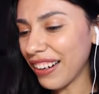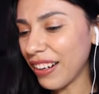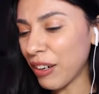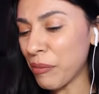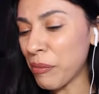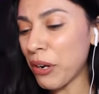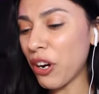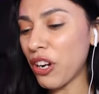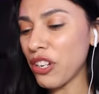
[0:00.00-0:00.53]
Oh
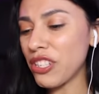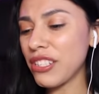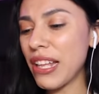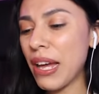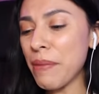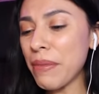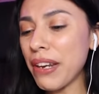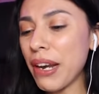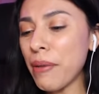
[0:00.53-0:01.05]
my gosh, does
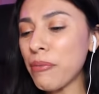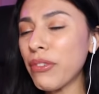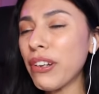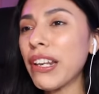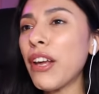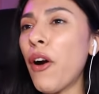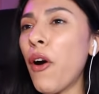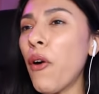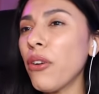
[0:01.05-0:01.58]
that mean I'm
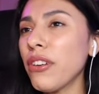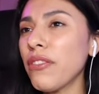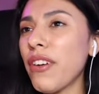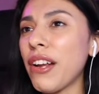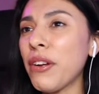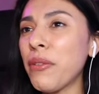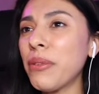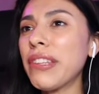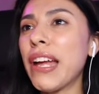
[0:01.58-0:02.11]
really old if I
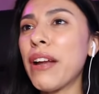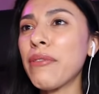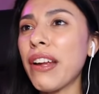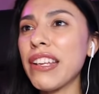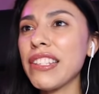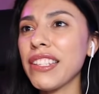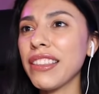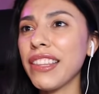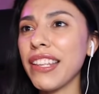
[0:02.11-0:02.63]
know what that
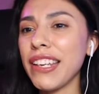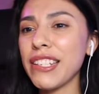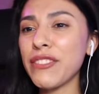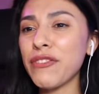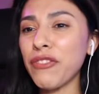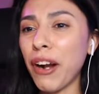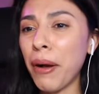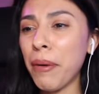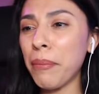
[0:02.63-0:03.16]
raisin oh, thing is
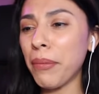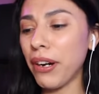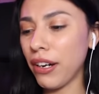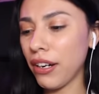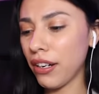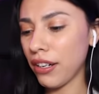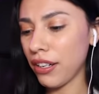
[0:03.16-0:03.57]
from?